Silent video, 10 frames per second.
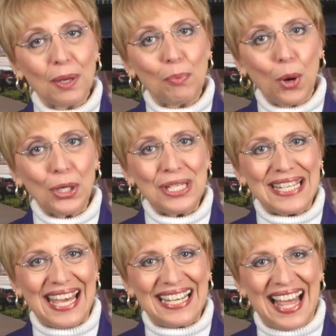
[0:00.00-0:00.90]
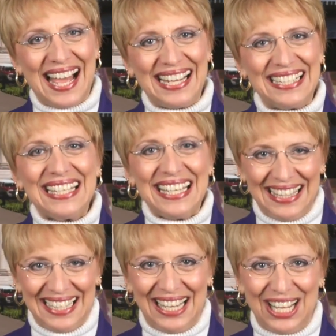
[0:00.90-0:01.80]
important deadline
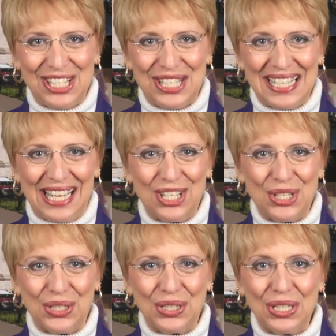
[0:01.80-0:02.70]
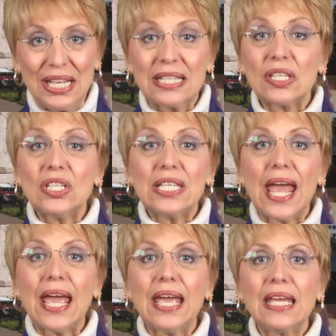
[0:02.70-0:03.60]
in the legislature.
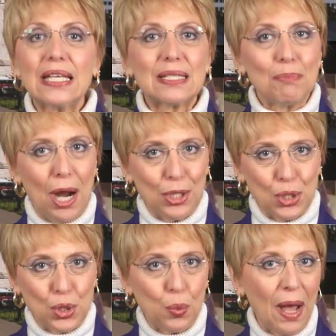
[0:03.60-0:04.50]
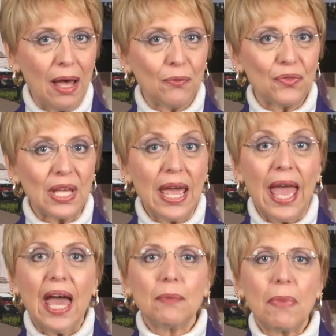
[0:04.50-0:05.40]
Today is March 12th,
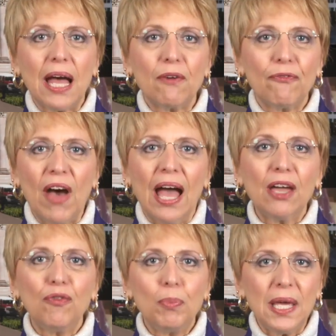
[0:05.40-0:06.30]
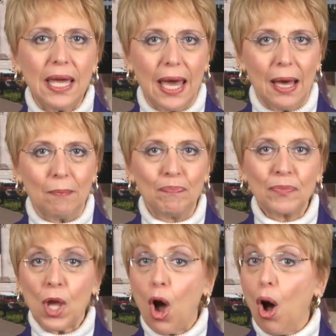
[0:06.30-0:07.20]
and by 5 p.m.,
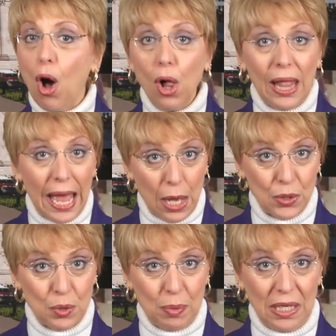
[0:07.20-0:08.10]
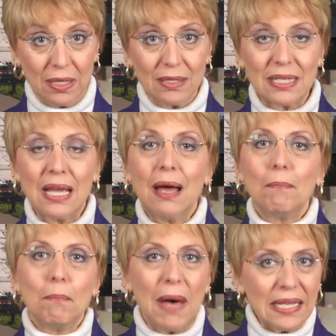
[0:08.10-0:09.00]
all House bills
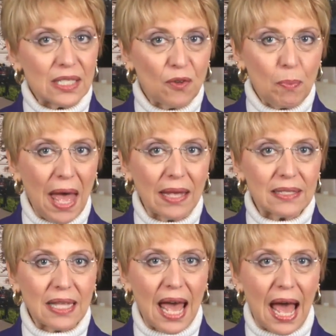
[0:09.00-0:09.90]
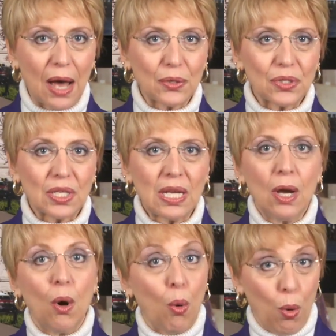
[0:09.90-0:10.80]
must have passed the House
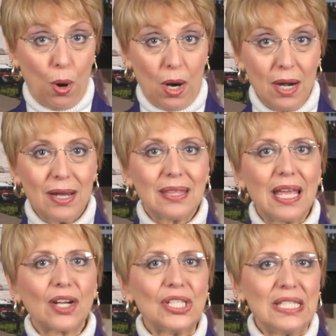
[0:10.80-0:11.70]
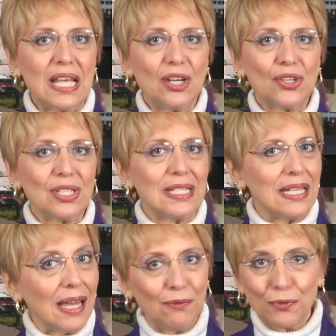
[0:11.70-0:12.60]
or they're considered
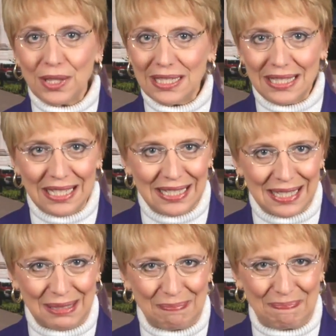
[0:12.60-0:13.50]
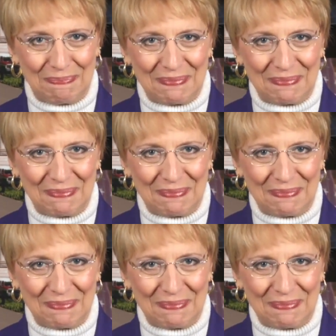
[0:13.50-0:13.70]
dead for the season.